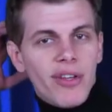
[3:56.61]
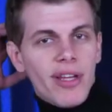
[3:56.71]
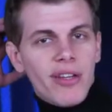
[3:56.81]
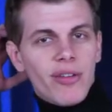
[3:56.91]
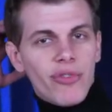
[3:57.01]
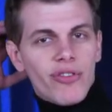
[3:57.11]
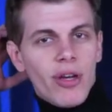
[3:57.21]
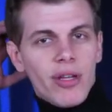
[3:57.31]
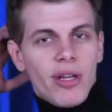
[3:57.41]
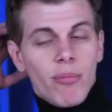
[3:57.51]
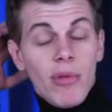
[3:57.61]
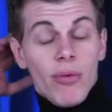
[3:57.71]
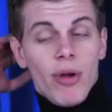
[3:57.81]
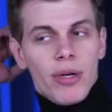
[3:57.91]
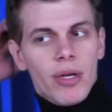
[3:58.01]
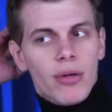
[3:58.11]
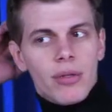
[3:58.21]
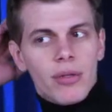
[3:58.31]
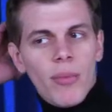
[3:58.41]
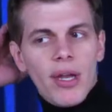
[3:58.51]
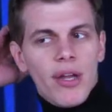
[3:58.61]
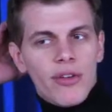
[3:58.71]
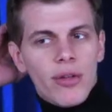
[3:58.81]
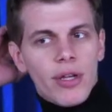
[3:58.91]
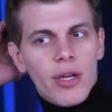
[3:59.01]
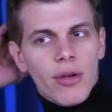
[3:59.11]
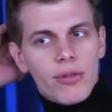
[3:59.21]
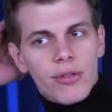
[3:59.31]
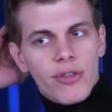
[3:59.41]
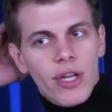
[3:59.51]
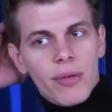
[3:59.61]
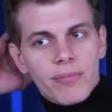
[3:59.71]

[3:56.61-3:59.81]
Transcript: I guess I'm just talking like me right now. I'm not necessarily in character just yet.